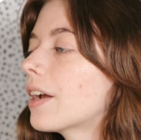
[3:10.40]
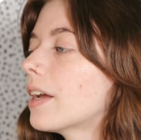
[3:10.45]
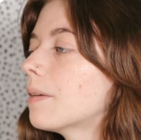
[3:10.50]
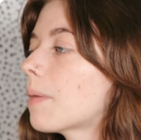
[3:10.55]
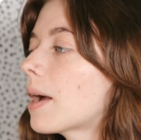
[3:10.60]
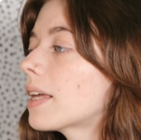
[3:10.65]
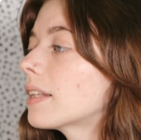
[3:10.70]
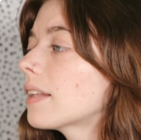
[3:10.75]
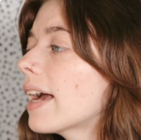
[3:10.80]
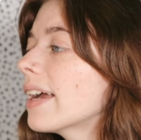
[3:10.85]
in
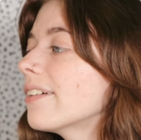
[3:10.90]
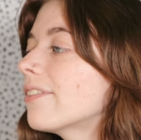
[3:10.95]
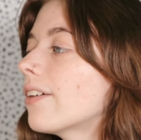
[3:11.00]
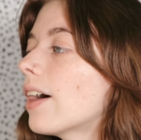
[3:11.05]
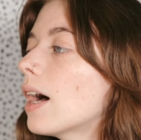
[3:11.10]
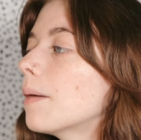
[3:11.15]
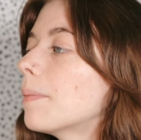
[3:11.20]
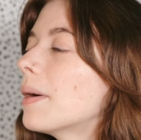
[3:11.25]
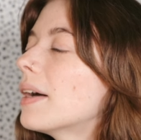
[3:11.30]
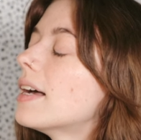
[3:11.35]
my Life
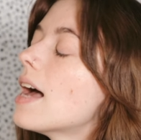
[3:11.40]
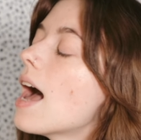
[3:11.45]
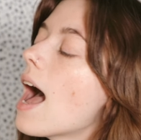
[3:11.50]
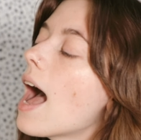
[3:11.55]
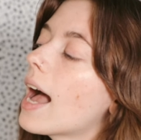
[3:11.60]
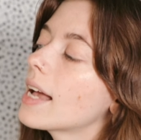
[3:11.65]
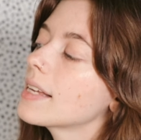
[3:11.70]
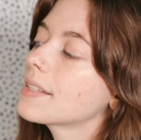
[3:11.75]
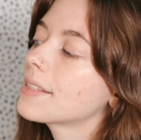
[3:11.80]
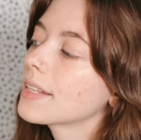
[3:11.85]
Hub,
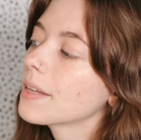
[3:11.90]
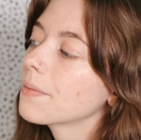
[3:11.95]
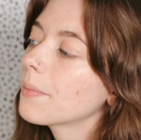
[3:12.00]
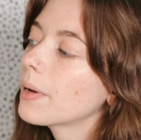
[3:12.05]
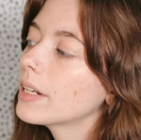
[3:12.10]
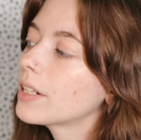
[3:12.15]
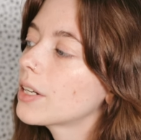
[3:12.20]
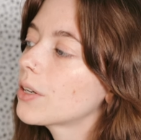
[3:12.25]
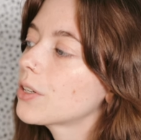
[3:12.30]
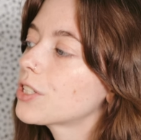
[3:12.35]
I see
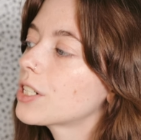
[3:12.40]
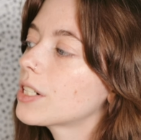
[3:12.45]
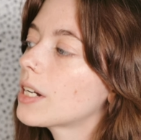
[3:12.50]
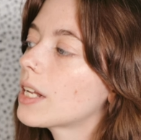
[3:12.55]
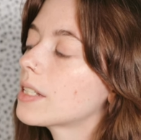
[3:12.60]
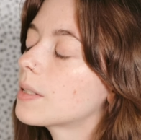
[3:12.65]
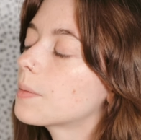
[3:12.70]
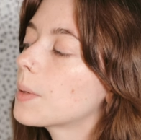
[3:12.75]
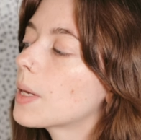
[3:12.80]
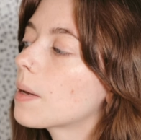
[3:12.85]
my Notion
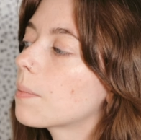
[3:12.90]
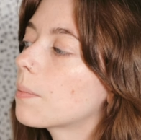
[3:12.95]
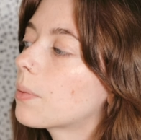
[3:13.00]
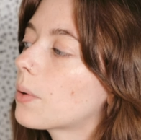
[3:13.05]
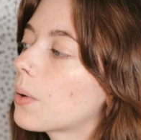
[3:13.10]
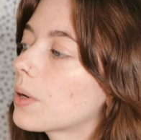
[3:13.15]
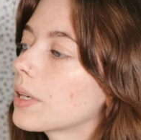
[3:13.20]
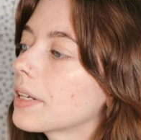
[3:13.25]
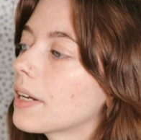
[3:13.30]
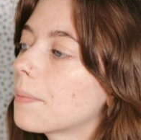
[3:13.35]
as being
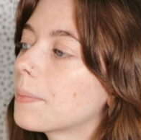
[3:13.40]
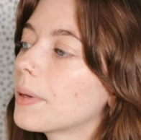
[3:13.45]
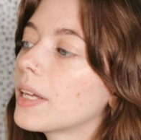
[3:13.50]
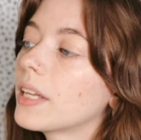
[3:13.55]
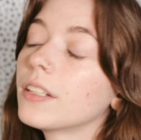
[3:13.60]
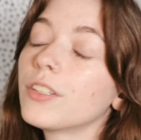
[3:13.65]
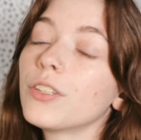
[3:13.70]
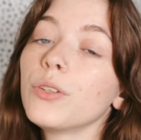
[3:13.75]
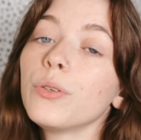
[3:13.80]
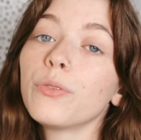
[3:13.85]
broken up
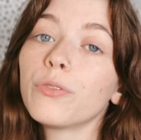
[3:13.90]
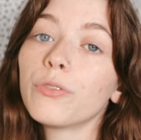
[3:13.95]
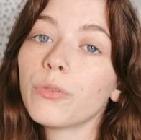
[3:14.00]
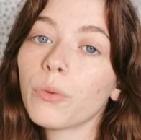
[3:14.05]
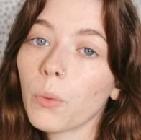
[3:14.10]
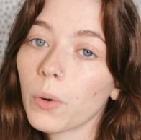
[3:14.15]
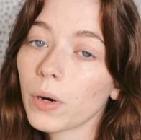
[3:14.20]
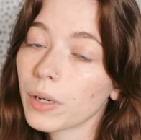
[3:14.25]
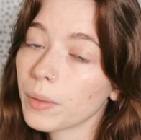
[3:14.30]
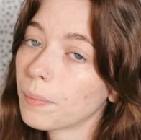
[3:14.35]
into
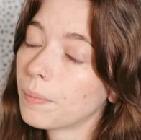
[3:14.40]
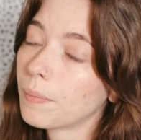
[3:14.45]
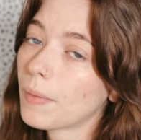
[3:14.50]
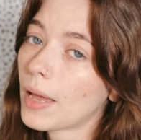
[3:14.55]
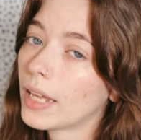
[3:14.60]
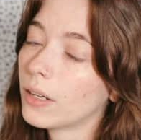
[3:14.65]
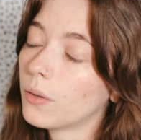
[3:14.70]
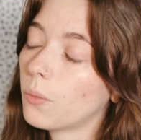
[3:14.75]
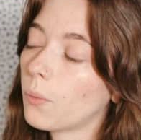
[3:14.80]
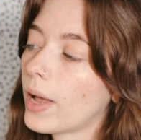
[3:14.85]
four main